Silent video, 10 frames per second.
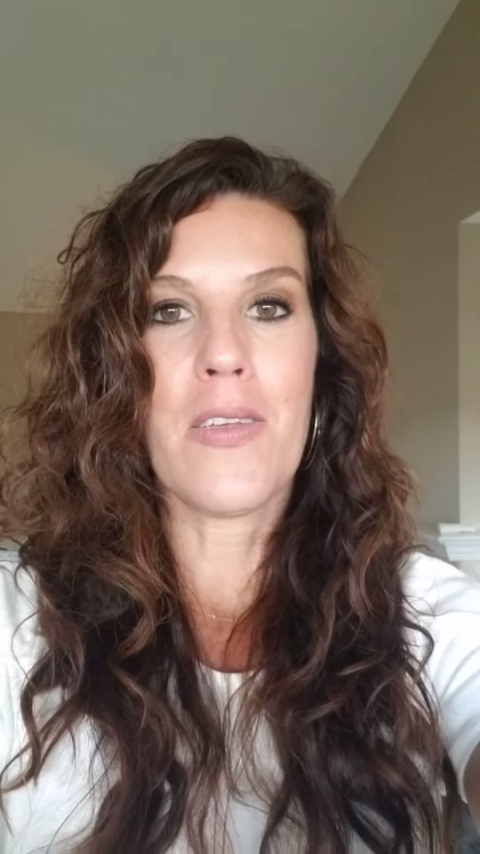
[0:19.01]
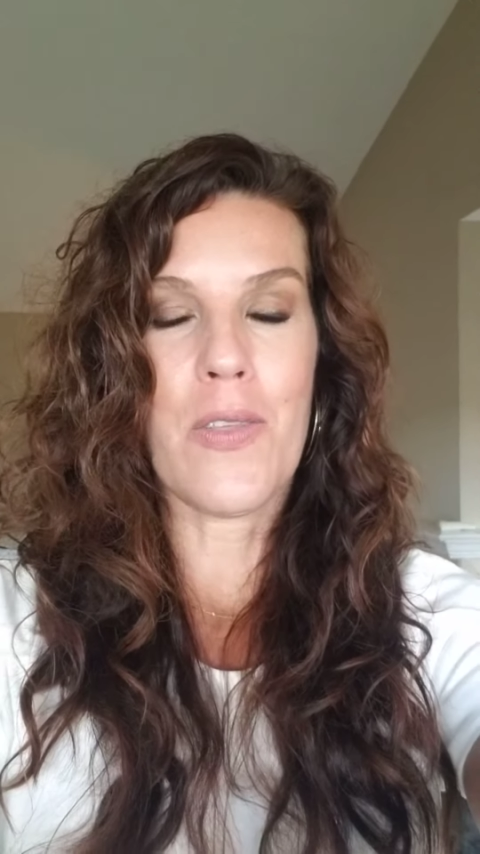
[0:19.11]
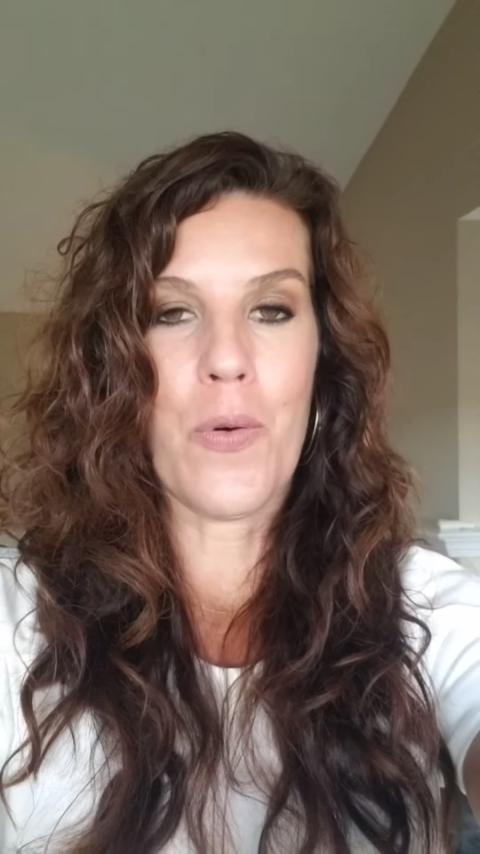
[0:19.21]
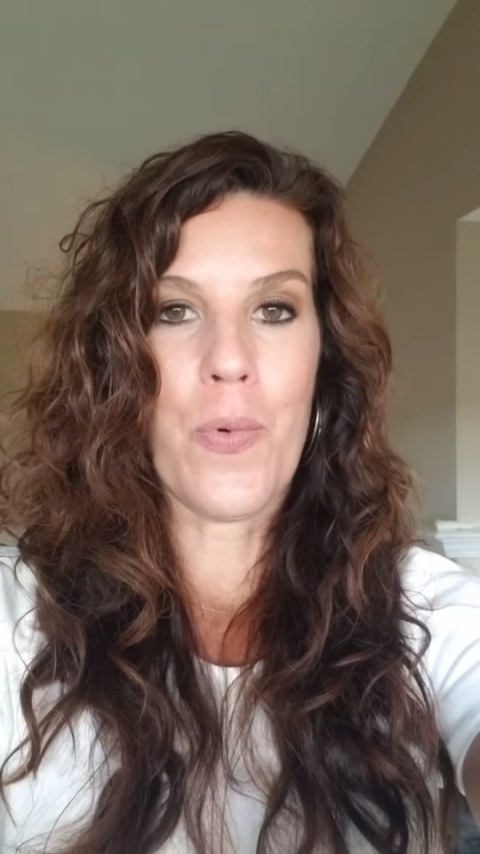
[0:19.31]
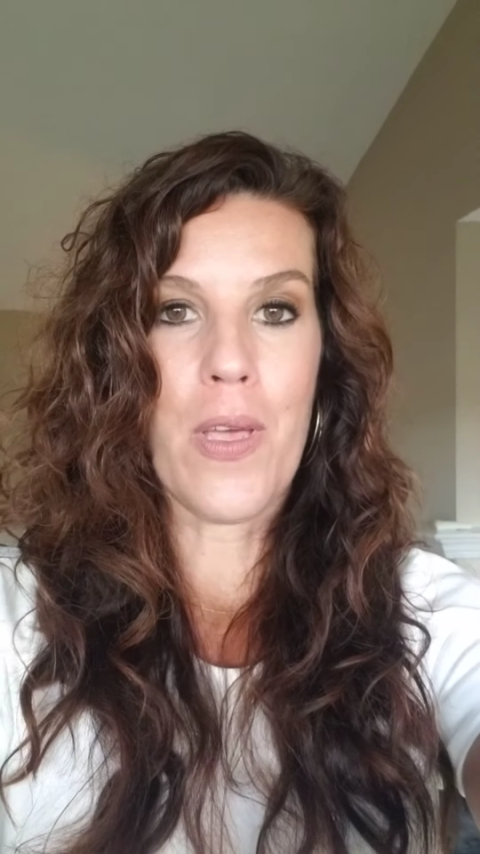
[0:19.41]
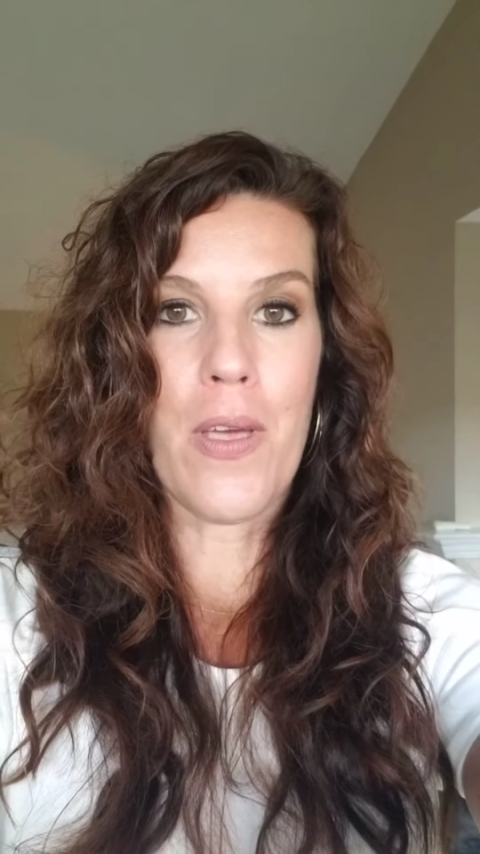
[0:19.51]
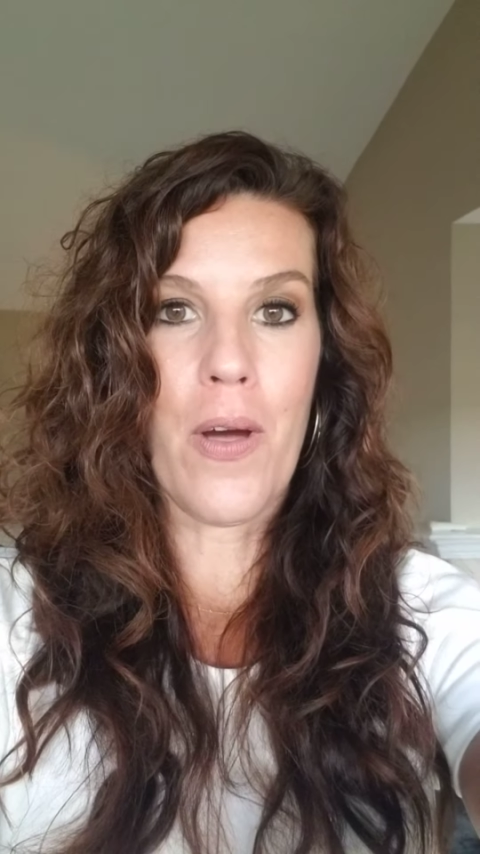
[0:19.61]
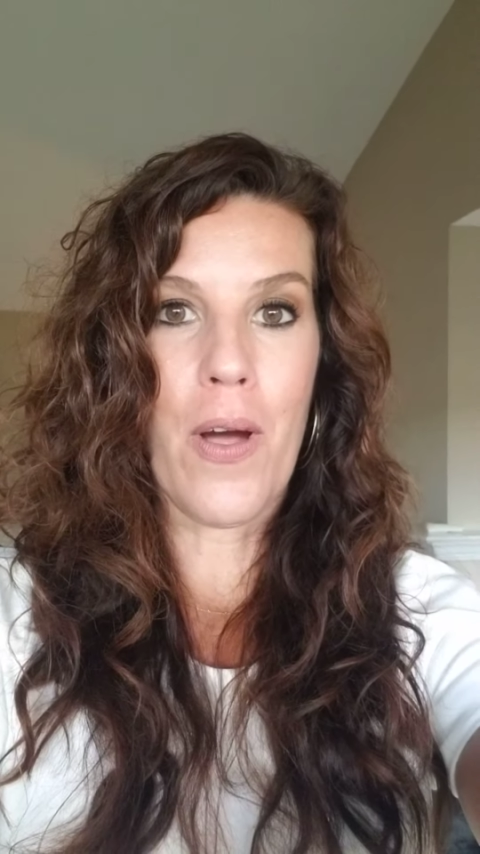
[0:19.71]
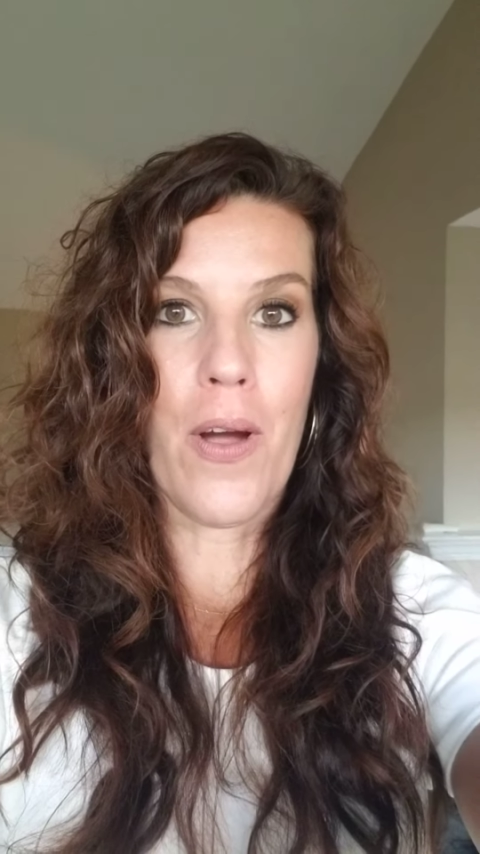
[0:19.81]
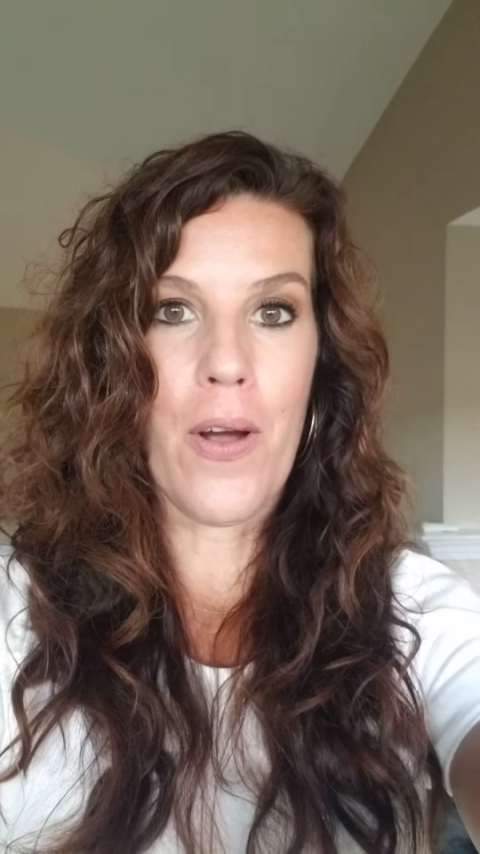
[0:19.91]
So we
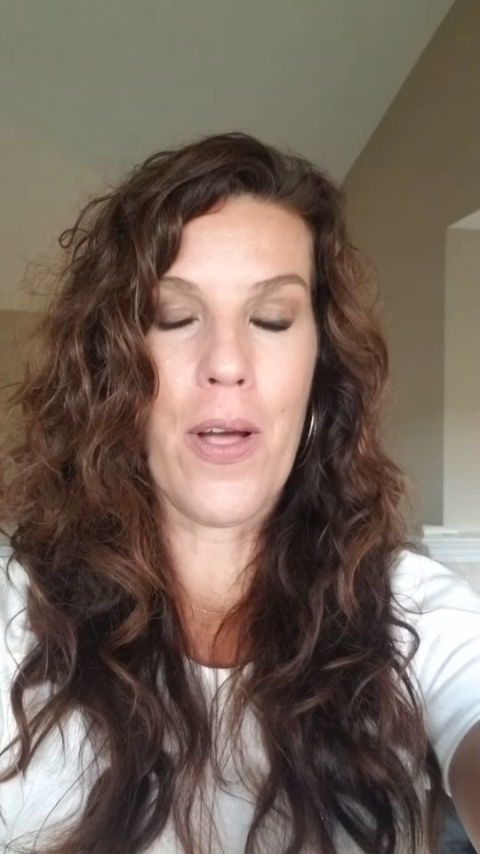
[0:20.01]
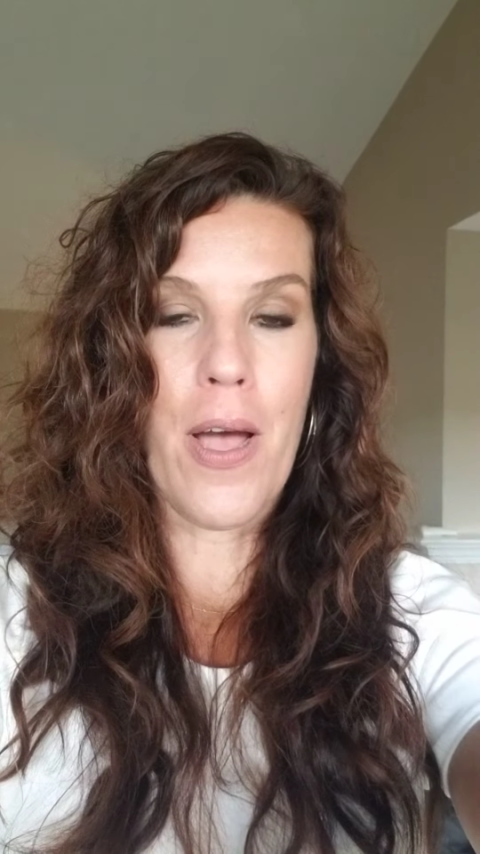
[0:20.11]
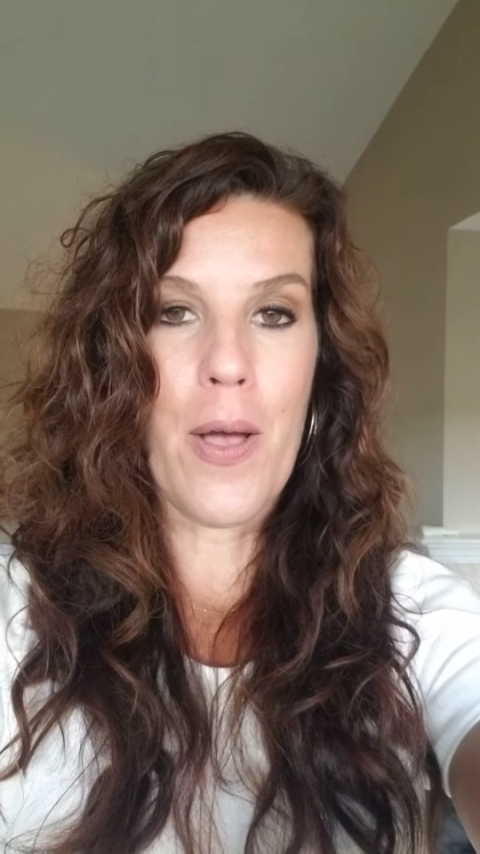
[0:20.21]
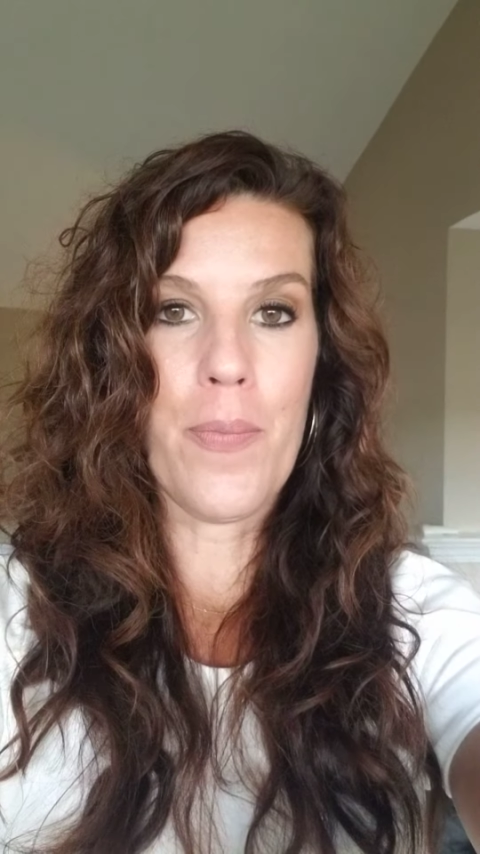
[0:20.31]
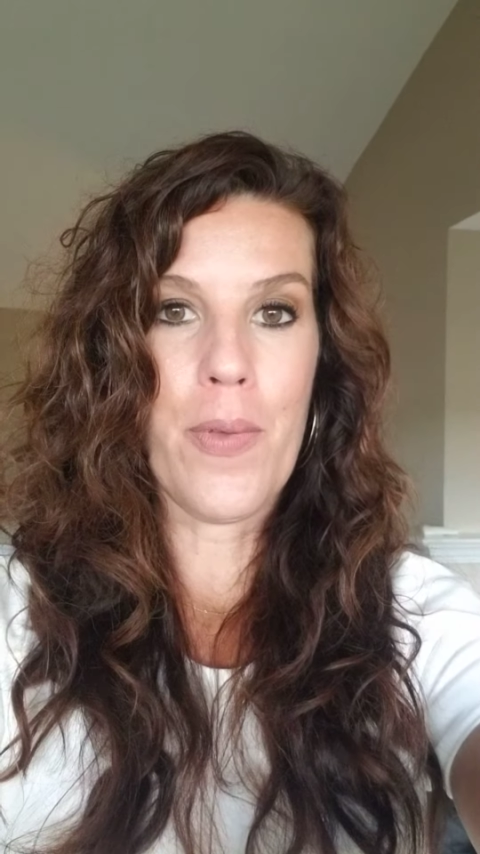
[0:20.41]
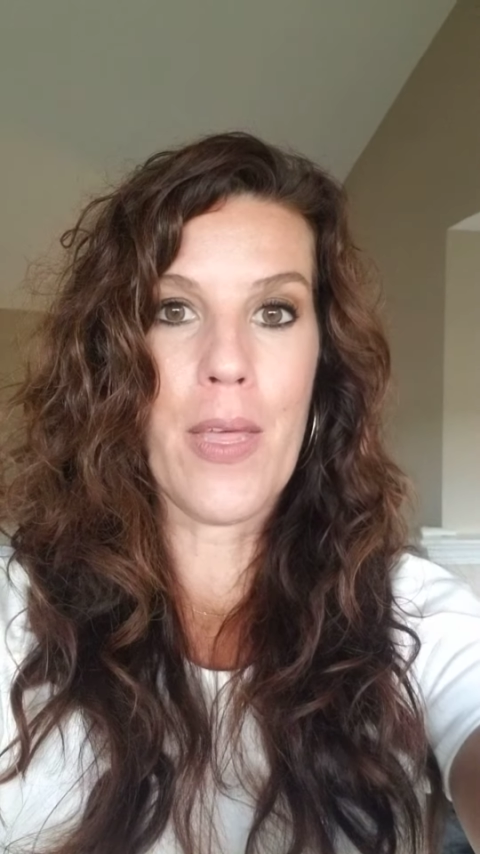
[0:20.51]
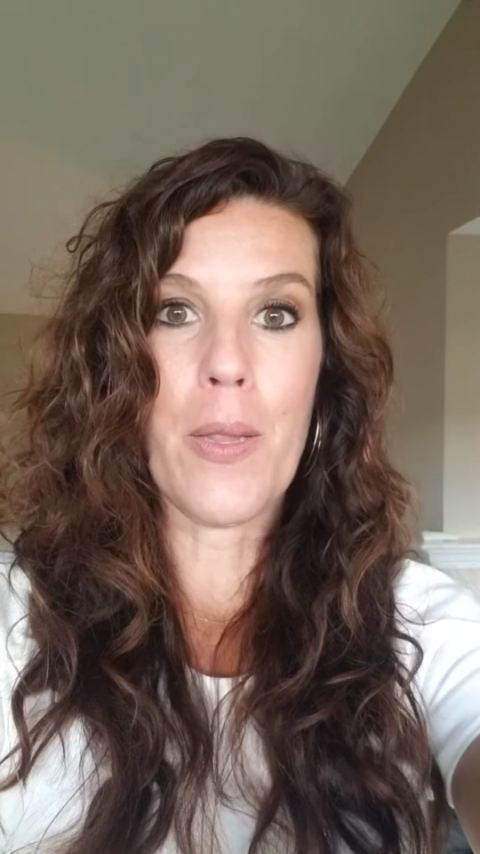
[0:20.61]
are in